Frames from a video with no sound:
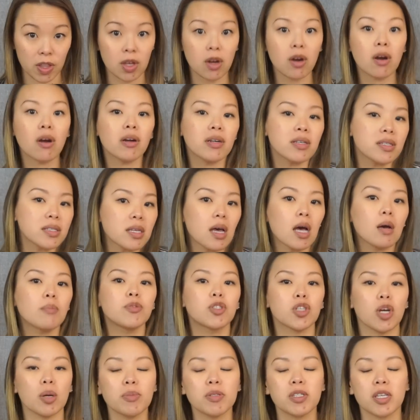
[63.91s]
There are
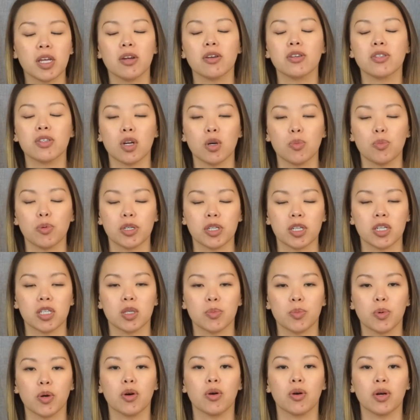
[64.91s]
some jump scares that are
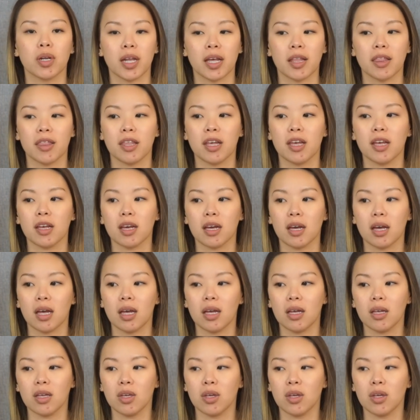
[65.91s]
predictable, and I think, uh,